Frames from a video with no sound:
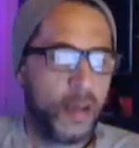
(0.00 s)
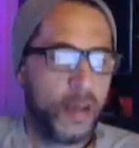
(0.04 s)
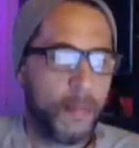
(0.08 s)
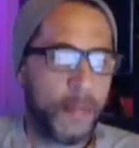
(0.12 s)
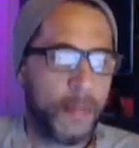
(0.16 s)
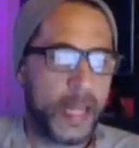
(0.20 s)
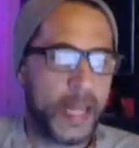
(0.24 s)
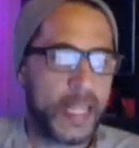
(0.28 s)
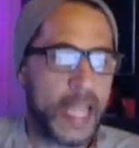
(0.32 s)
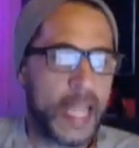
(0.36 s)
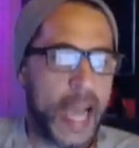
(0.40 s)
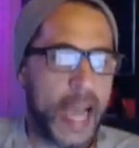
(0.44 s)

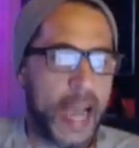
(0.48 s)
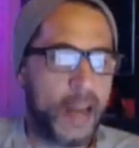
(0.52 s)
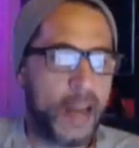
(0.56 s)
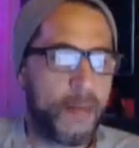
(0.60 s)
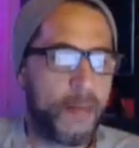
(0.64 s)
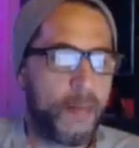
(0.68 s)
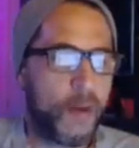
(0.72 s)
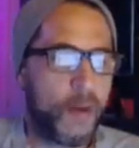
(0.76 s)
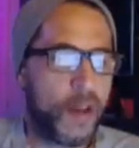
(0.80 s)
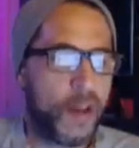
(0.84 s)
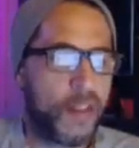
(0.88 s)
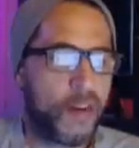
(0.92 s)
My dad
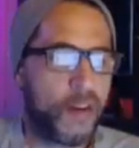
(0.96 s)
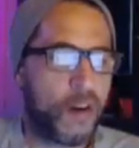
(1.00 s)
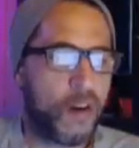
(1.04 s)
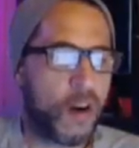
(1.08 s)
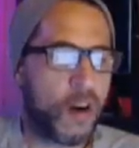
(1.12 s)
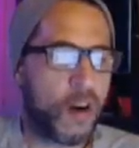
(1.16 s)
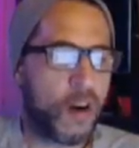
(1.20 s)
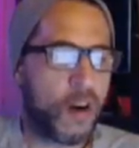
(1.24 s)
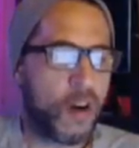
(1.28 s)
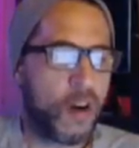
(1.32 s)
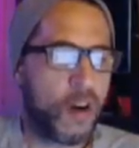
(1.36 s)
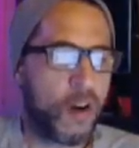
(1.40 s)
and brother
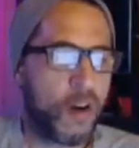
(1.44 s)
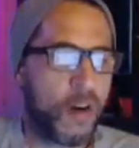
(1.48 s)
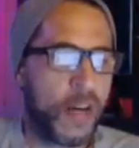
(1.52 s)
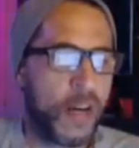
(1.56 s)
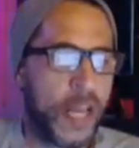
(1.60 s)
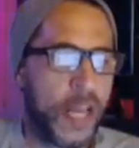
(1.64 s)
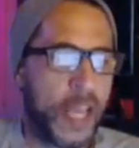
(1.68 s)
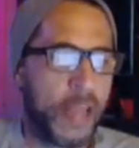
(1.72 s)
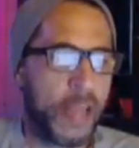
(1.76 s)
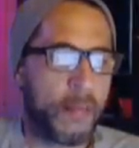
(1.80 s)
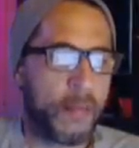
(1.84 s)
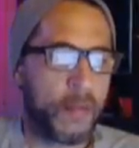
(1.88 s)
are her
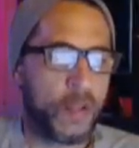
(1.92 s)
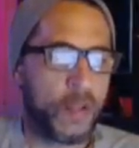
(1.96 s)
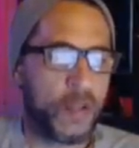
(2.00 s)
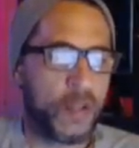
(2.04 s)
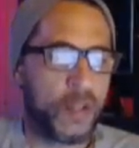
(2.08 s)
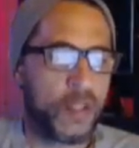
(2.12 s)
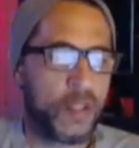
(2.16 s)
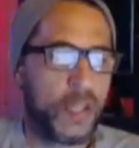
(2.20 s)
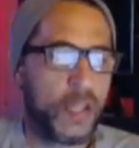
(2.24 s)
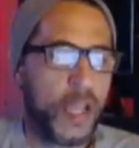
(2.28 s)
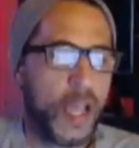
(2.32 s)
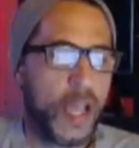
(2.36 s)

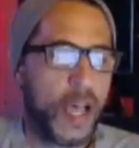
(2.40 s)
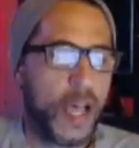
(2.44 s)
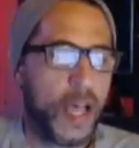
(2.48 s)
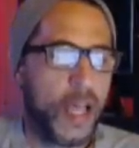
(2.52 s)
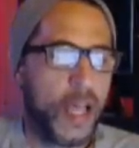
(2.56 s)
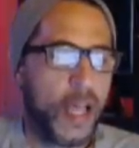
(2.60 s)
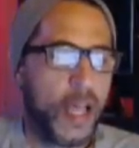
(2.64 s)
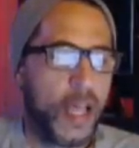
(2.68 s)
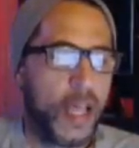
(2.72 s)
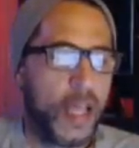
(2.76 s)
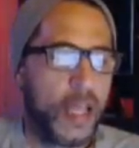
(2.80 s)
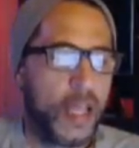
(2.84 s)
enablers.
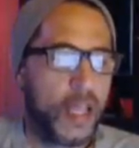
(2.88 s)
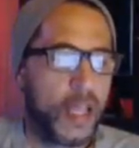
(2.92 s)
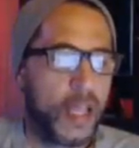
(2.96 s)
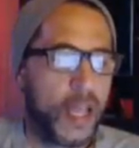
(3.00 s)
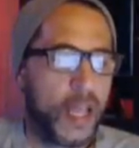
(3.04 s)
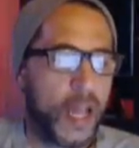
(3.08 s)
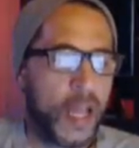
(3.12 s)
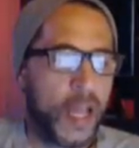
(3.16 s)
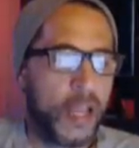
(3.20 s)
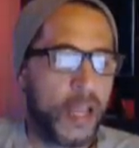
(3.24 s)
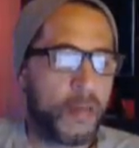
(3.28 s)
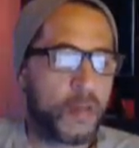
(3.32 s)

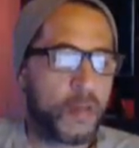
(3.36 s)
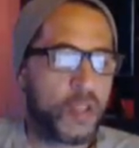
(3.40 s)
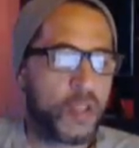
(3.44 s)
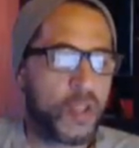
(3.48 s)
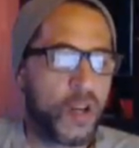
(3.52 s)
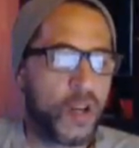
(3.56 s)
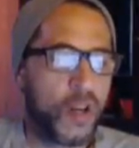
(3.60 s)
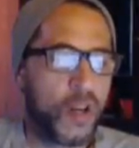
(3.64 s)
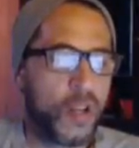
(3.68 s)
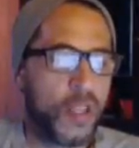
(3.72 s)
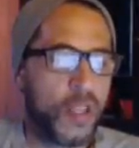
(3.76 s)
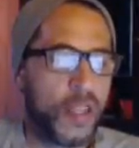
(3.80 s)
I am
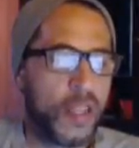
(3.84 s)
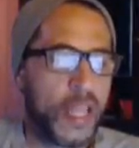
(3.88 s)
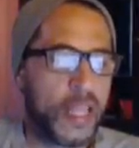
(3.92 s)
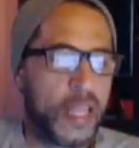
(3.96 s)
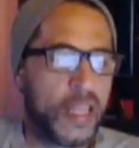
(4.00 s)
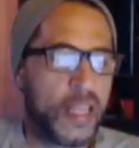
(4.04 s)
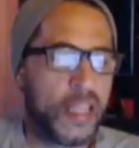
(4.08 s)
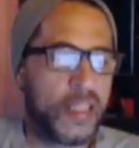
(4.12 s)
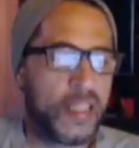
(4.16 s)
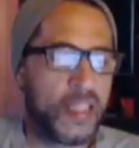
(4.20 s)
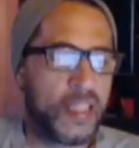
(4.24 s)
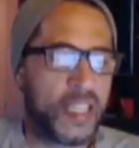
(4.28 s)
certain
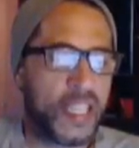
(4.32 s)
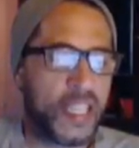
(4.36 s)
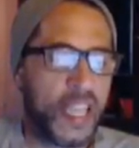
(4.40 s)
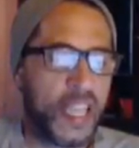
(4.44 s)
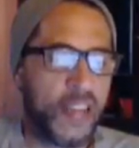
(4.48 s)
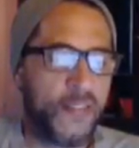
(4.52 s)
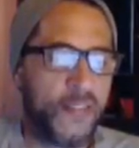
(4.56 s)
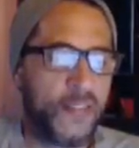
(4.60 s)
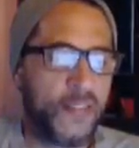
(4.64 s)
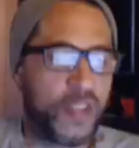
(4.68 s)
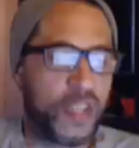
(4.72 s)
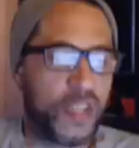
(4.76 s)
that this
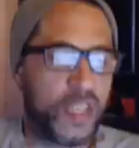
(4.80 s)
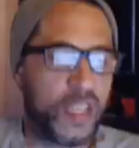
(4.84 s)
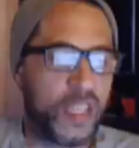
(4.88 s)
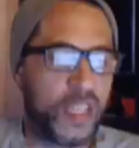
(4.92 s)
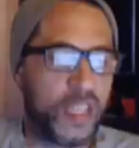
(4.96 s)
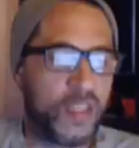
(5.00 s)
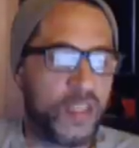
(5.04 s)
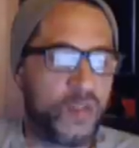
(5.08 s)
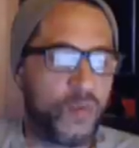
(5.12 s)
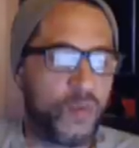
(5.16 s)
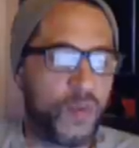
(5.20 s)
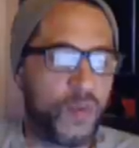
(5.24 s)
gift
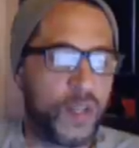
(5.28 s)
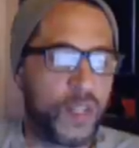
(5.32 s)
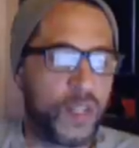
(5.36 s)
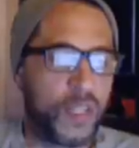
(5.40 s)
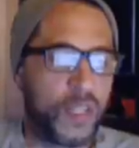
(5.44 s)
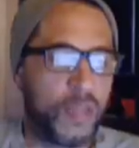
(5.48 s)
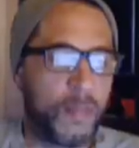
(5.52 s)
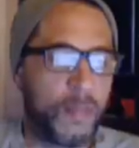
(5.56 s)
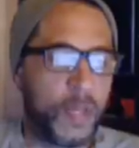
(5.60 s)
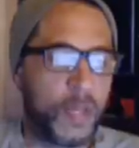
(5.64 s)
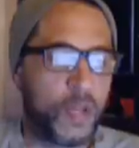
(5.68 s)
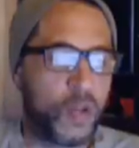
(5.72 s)
is
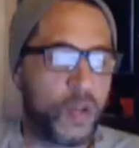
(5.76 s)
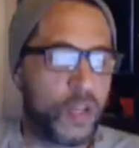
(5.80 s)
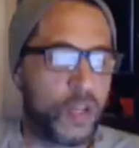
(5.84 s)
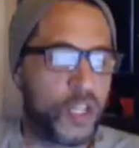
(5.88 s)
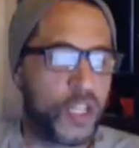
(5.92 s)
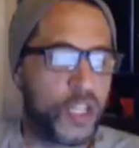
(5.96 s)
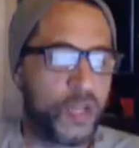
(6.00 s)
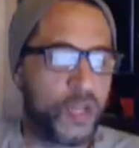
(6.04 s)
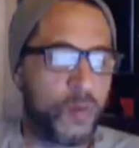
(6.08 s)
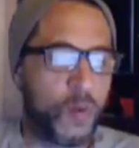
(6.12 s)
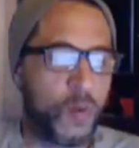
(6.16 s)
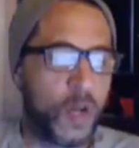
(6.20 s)
really because
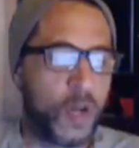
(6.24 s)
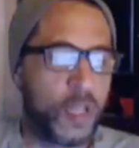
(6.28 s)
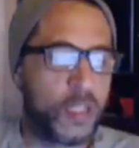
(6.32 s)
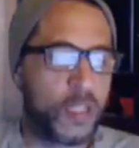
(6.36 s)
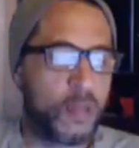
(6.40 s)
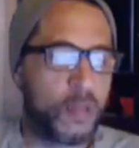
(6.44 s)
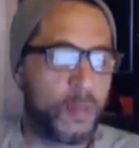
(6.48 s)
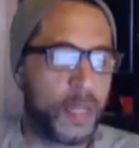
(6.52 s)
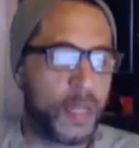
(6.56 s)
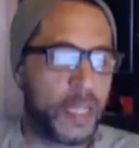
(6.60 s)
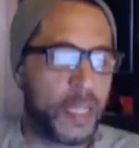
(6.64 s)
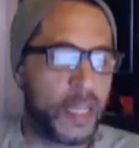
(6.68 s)
she
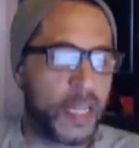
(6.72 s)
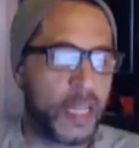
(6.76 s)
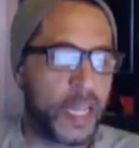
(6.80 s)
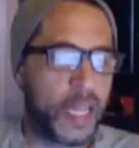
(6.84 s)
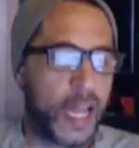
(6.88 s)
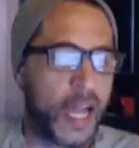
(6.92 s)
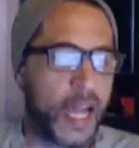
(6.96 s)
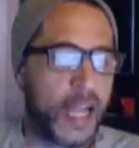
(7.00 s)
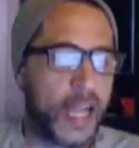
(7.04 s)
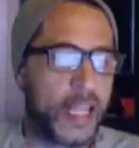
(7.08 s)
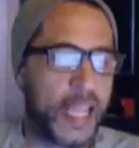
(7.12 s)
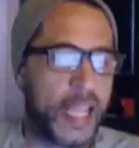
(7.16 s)
wants me to
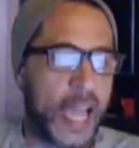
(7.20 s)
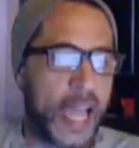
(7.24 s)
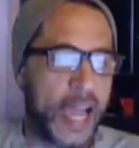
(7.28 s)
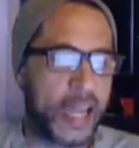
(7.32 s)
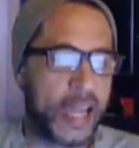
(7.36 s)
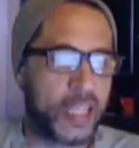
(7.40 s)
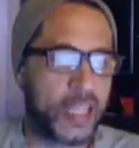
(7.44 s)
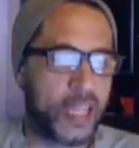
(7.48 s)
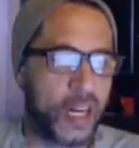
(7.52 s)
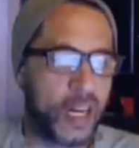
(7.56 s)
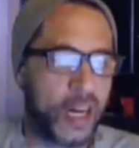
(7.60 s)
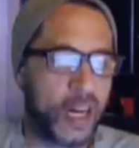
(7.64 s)

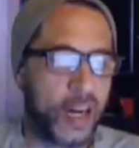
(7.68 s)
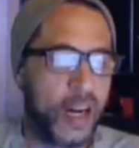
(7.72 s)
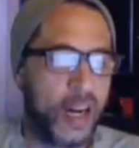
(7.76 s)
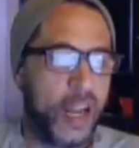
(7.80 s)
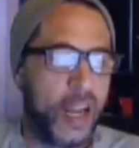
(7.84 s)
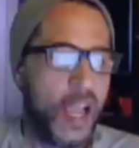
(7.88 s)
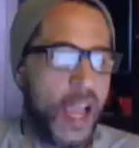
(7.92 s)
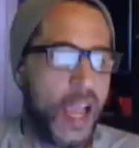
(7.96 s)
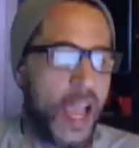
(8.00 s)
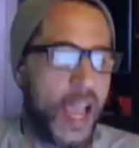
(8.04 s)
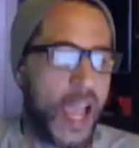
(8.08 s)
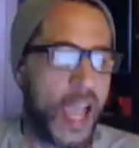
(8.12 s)
contact her,
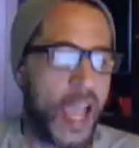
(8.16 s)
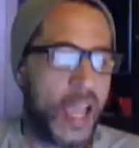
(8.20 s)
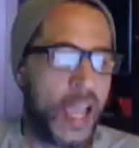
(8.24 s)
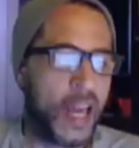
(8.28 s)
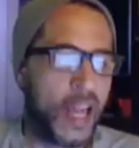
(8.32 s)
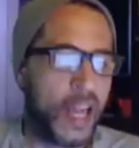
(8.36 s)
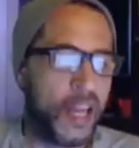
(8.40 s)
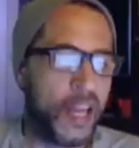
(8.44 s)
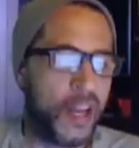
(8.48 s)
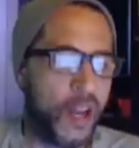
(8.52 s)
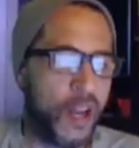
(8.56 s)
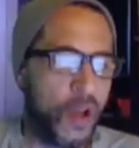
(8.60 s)
and
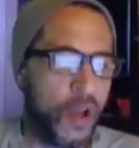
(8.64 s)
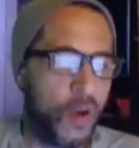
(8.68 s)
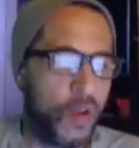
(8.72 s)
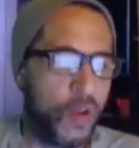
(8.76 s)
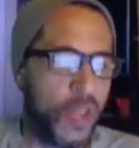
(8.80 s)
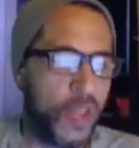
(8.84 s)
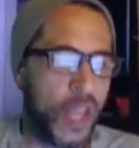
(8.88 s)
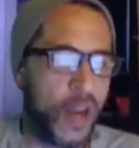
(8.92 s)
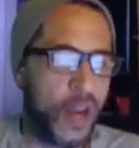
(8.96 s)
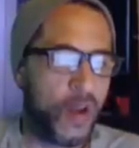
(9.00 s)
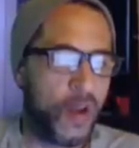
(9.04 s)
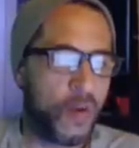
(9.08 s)
I know
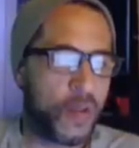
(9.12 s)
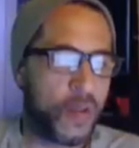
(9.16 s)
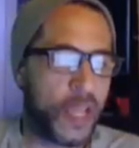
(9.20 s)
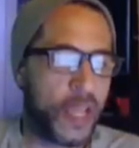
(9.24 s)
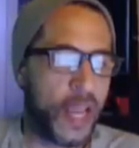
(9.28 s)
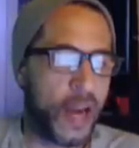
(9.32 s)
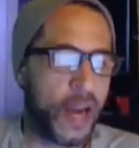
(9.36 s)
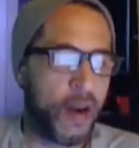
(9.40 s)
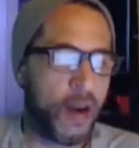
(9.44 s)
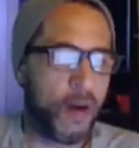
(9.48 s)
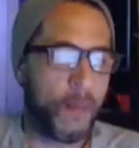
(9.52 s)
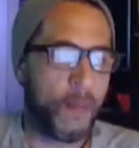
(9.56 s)
they don't
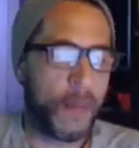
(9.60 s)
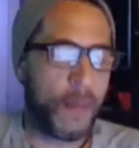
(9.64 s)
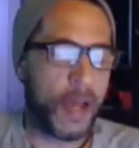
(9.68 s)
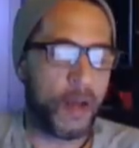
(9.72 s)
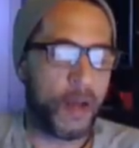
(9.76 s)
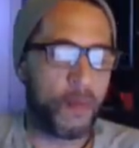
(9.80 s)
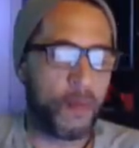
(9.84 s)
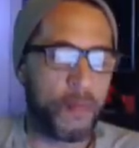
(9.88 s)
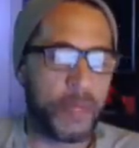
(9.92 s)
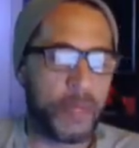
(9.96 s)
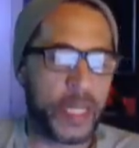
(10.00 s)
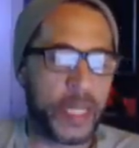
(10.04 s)
care
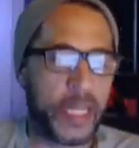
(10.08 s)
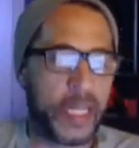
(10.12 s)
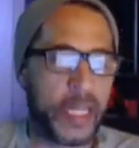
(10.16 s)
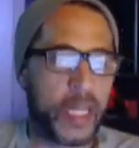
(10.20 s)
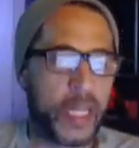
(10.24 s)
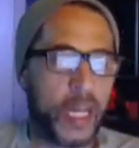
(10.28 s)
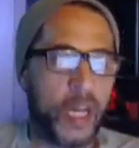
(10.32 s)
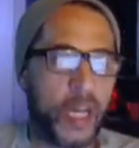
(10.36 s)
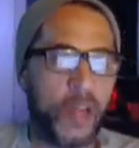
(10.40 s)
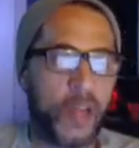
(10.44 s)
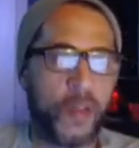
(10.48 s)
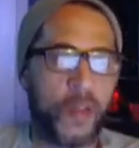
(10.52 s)
about me
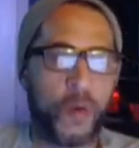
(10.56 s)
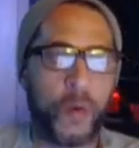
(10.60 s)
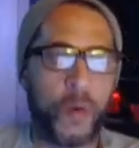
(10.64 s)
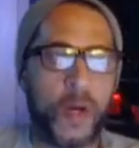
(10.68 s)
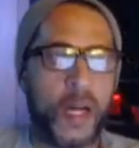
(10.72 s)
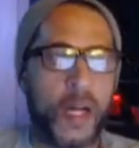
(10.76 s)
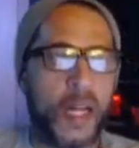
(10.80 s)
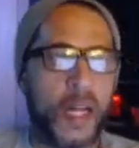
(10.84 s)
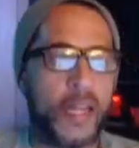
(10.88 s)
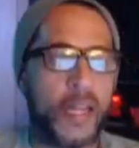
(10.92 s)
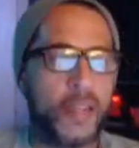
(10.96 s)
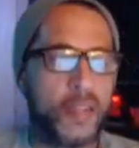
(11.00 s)

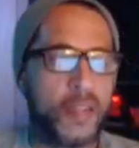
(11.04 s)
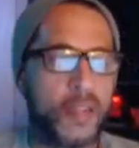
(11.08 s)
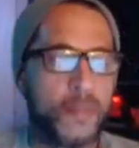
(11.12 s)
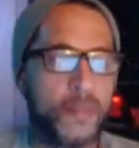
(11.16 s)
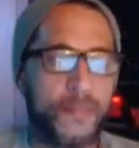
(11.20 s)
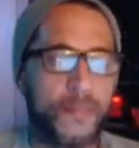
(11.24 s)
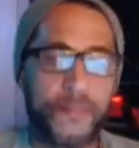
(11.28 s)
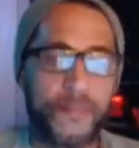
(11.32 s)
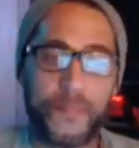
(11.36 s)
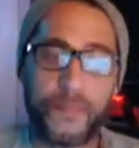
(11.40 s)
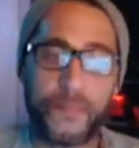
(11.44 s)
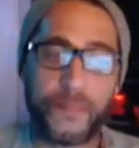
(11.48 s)

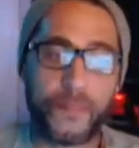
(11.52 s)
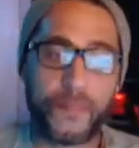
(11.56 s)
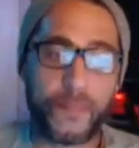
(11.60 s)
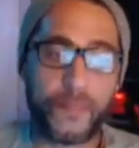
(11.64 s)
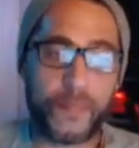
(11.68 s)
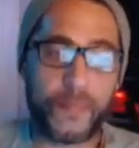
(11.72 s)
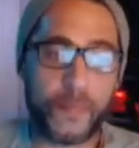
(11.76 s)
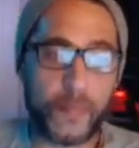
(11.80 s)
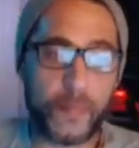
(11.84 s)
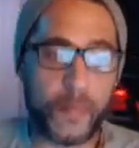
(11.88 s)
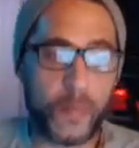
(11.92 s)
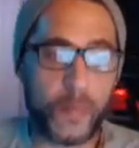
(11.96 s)
otherwise.
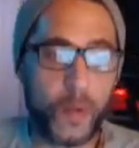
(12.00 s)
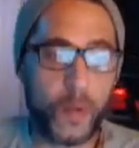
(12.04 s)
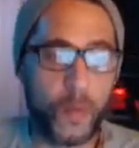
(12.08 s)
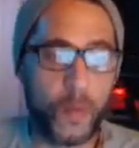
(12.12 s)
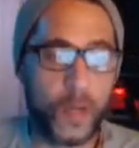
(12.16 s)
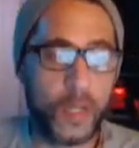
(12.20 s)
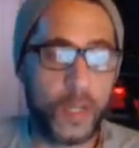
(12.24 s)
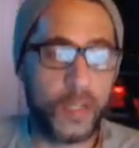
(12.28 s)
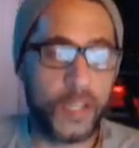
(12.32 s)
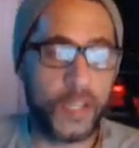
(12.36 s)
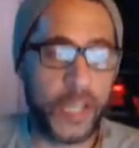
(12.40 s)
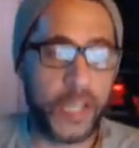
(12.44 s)

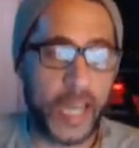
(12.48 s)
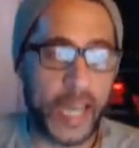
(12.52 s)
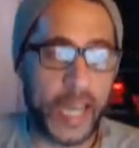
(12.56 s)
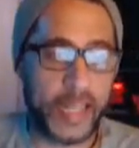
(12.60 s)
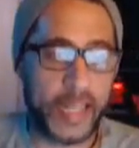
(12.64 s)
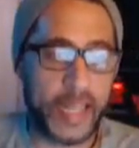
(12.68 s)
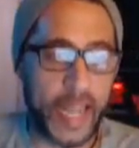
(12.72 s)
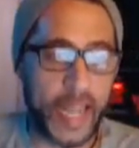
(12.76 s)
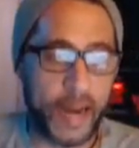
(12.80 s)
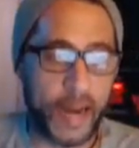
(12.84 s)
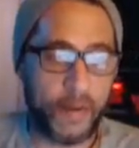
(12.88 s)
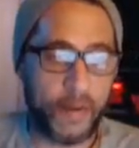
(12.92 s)
Well, you
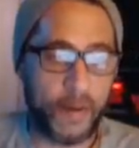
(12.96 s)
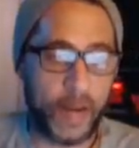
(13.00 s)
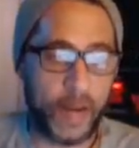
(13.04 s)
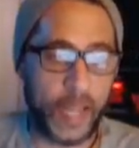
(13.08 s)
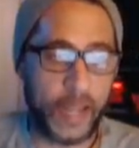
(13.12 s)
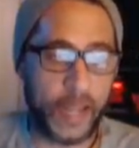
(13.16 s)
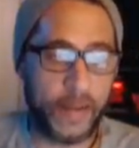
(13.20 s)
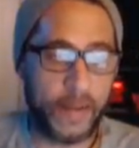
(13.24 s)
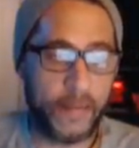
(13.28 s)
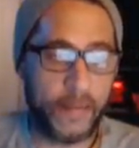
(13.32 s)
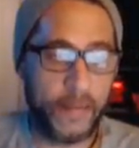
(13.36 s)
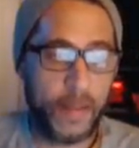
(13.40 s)
got that
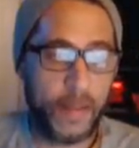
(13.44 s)
right.